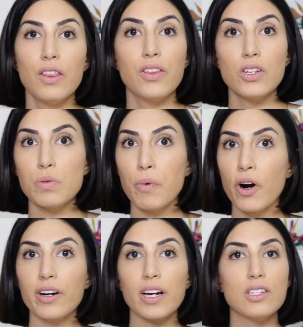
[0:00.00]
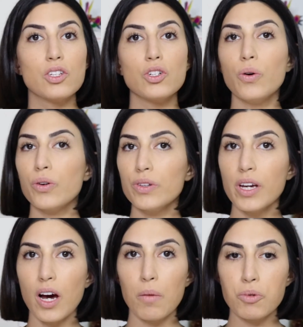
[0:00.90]
This part is
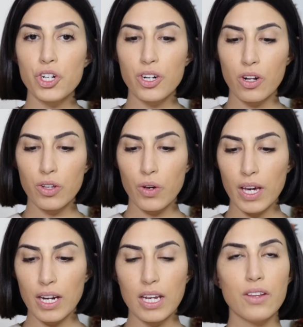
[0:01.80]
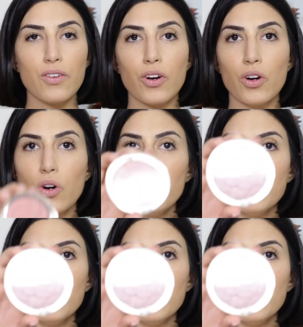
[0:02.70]
totally optional. You can either go